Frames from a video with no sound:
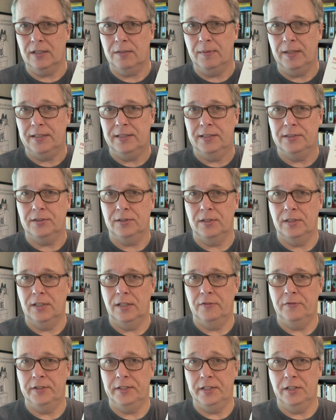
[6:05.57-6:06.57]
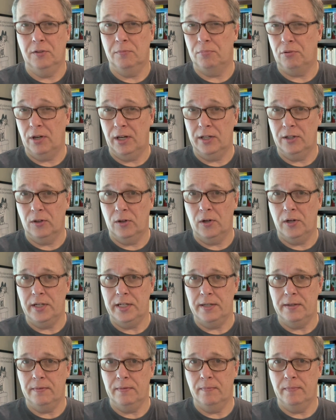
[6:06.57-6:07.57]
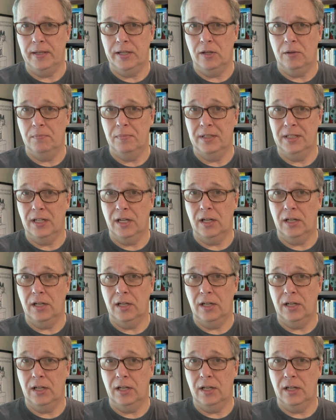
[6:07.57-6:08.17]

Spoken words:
about this on another video on priority mail, but